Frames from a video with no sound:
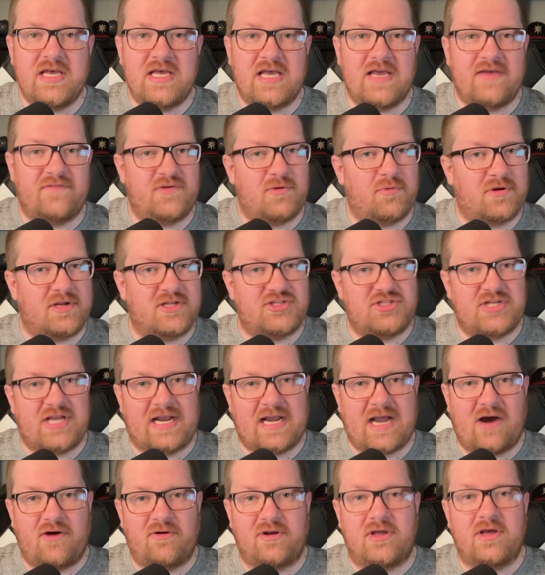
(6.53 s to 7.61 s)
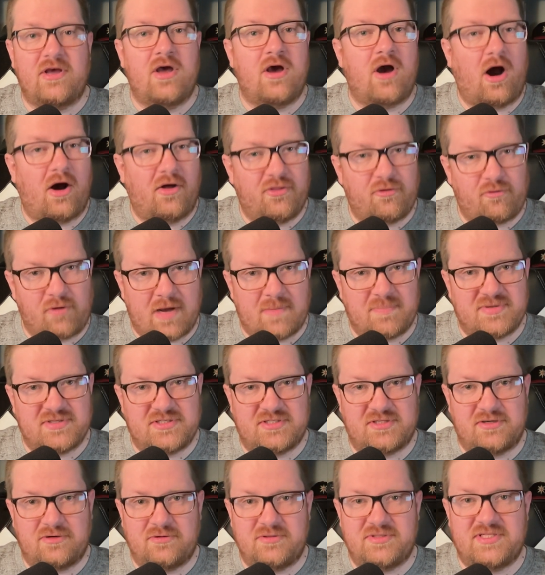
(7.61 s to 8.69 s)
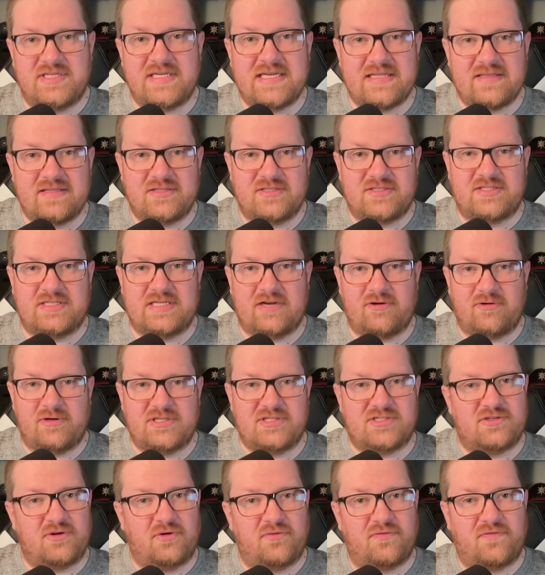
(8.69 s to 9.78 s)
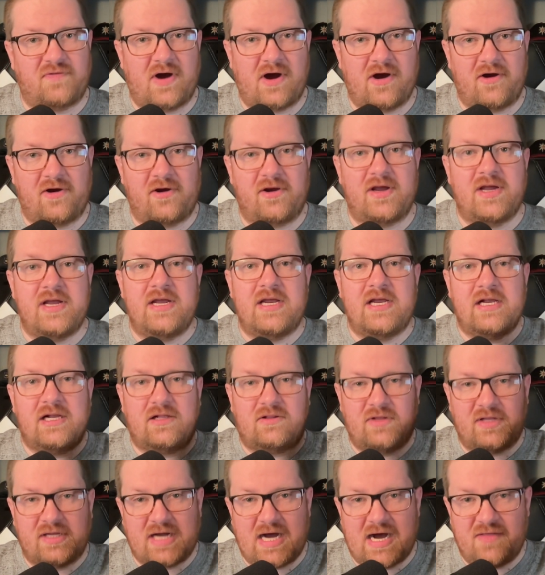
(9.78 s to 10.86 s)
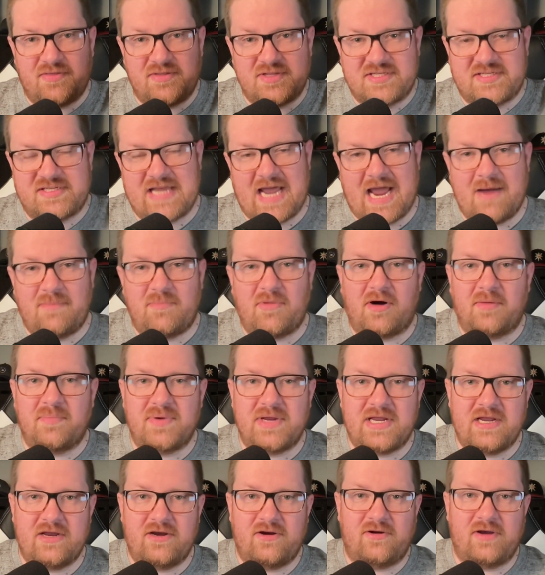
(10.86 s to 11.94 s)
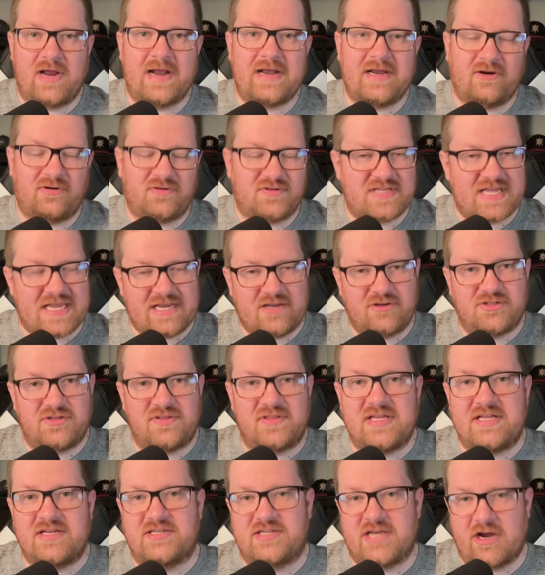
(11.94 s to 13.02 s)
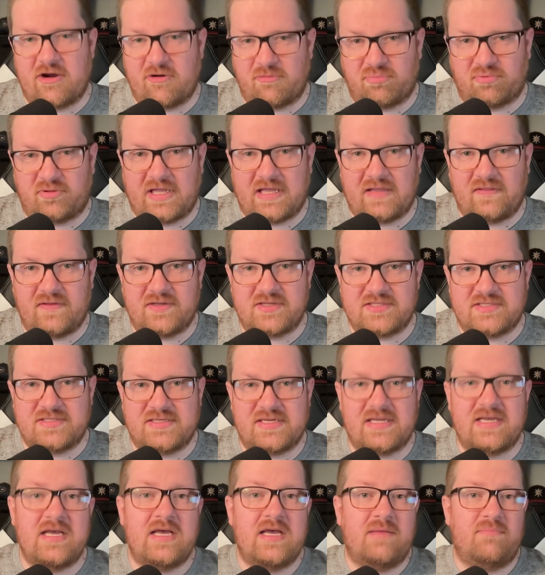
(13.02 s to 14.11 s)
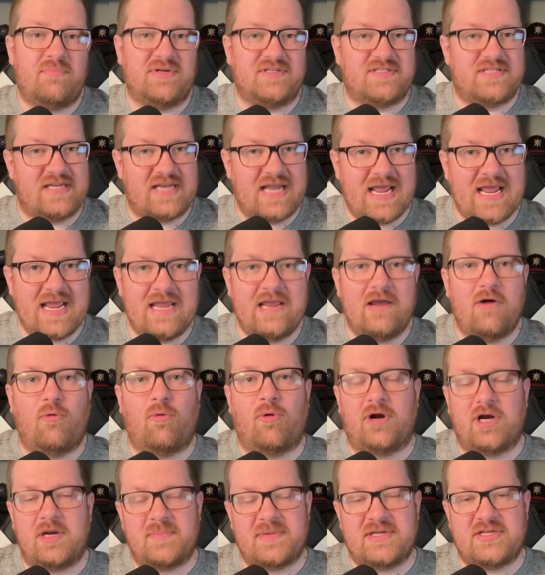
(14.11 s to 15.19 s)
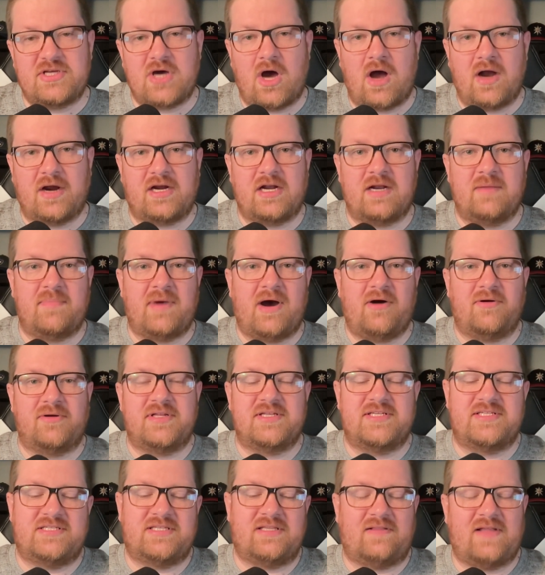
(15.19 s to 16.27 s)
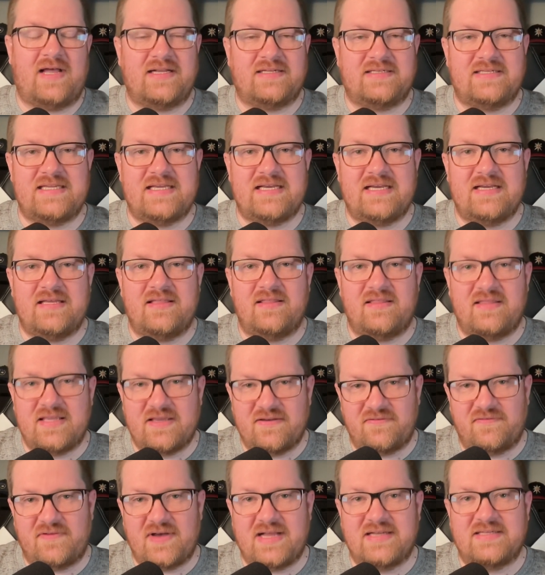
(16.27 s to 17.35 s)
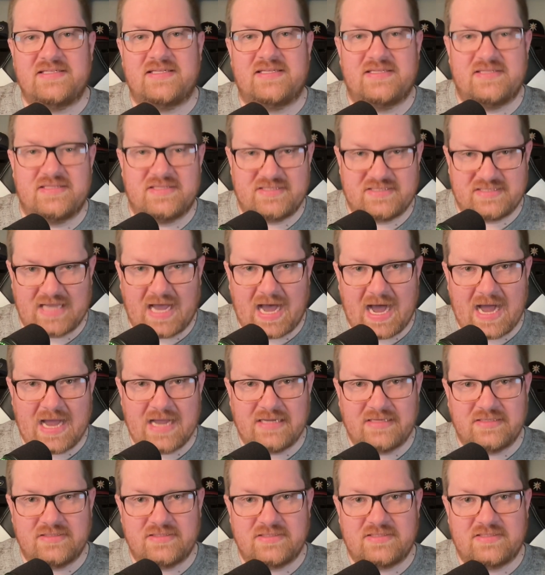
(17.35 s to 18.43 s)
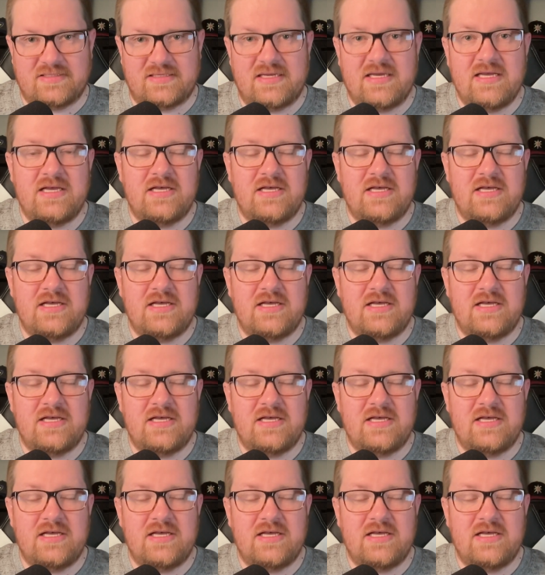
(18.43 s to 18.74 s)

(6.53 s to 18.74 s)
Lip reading: If you want to check out other episodes in this series so far, click on this tab up here and it'll take you to the entire playlist. But today we're going to be talking about selecting the event size.